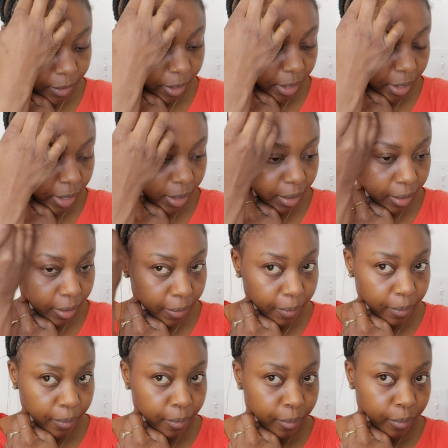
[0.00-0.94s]
Okay?
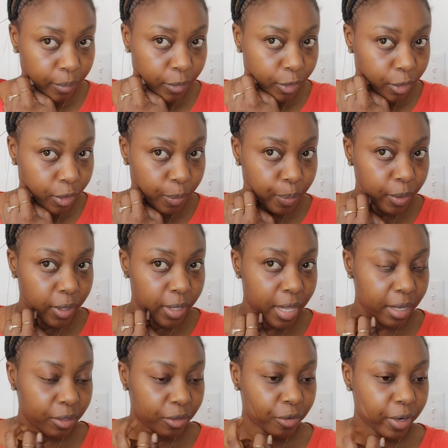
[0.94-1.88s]
So pull
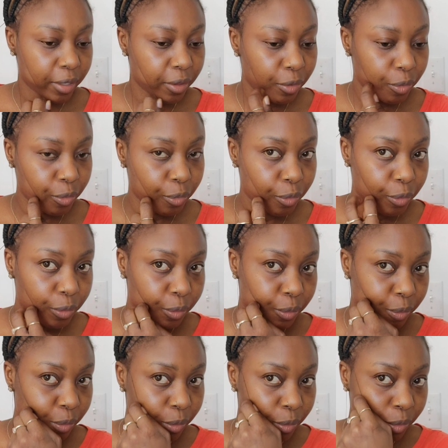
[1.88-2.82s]
that thread through.
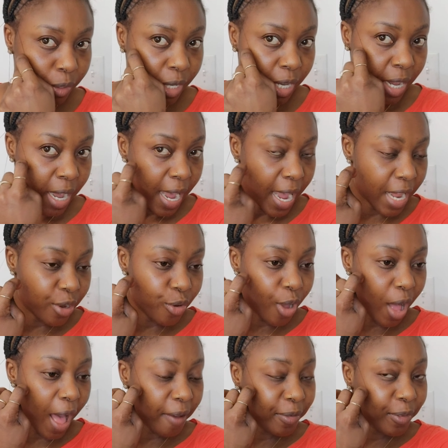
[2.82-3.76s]
And
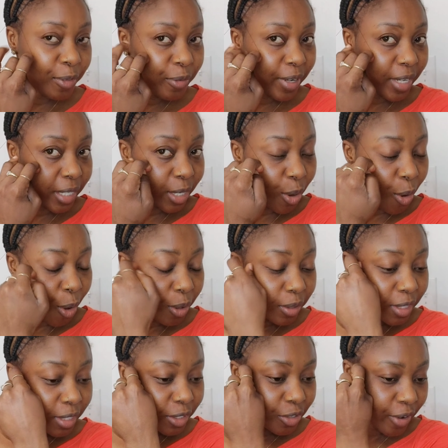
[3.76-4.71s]
you have to really
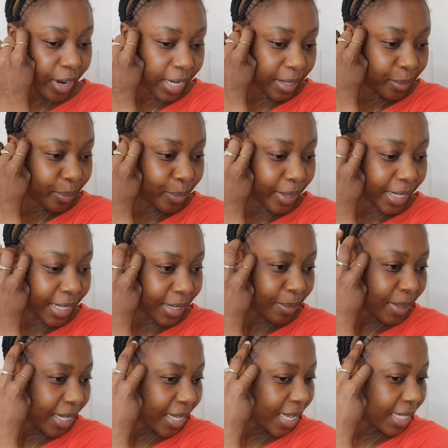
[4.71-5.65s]
hold the thread in place
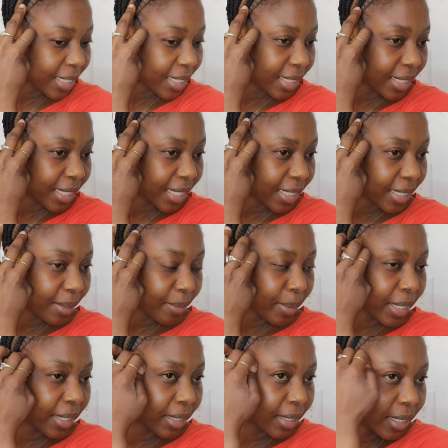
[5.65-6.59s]
because it's a
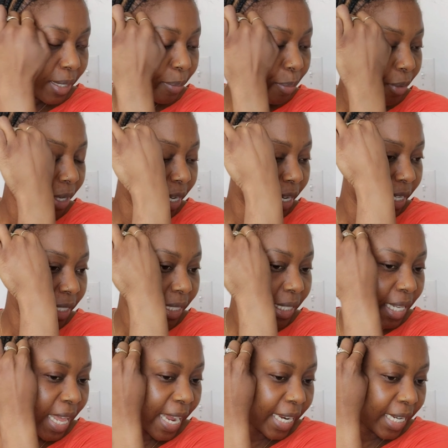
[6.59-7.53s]
bit slippery there,
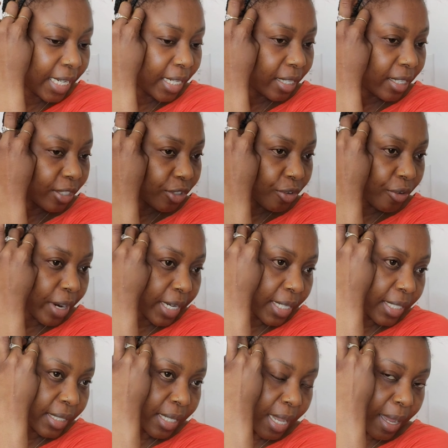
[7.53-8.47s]
slidey. The thread
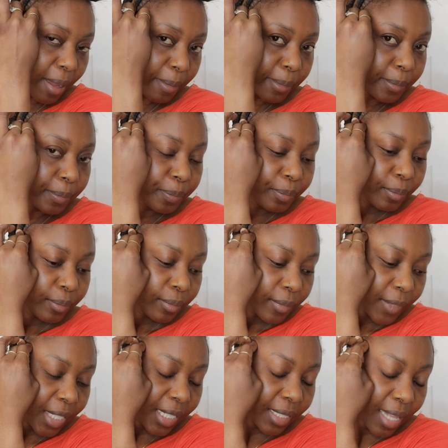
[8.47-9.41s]
is
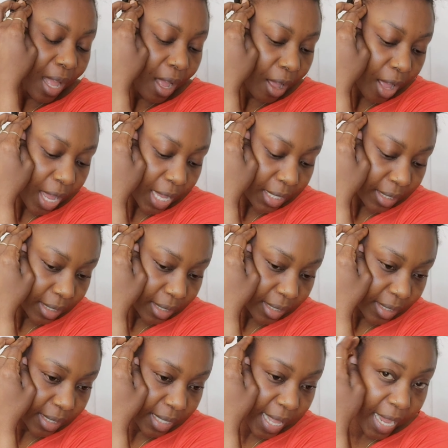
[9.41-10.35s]
not cotton,
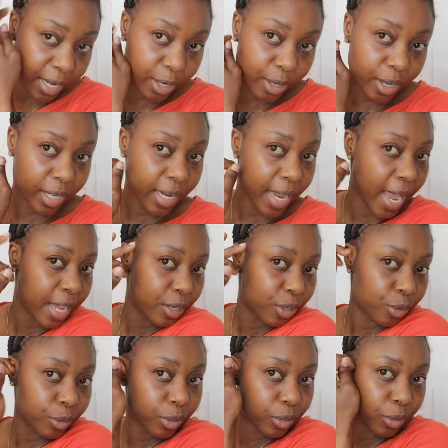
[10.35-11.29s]
it's nylon. I
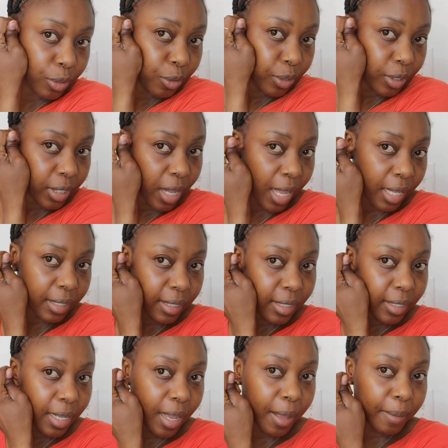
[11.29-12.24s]
choose to use
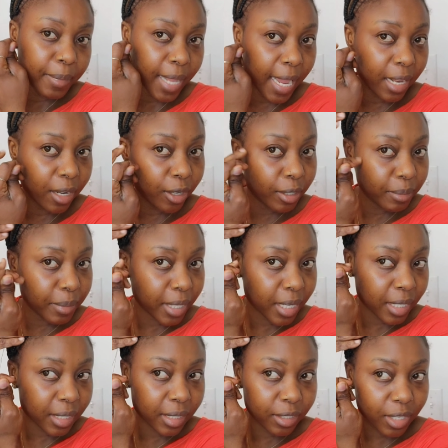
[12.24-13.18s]
cotton nylon
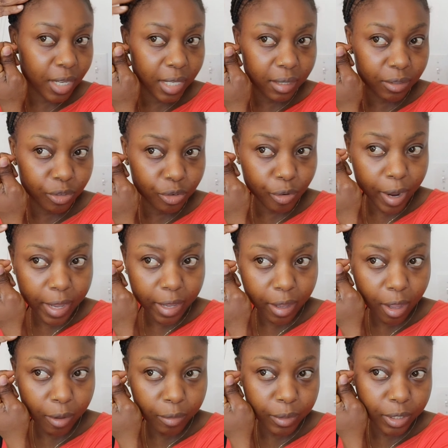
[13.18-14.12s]
because it doesn't dry
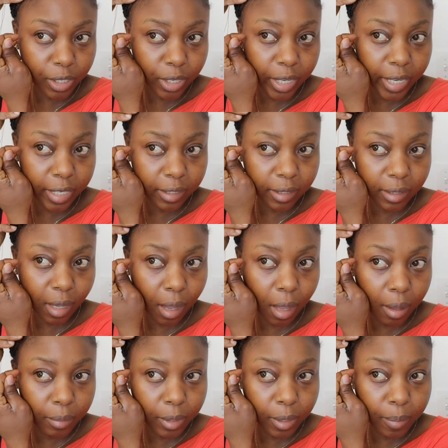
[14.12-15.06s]
out your hair, suck
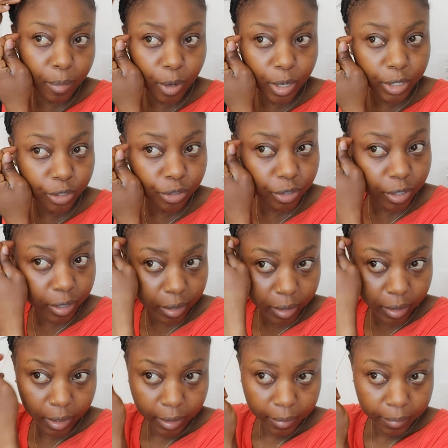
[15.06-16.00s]
out the moisture.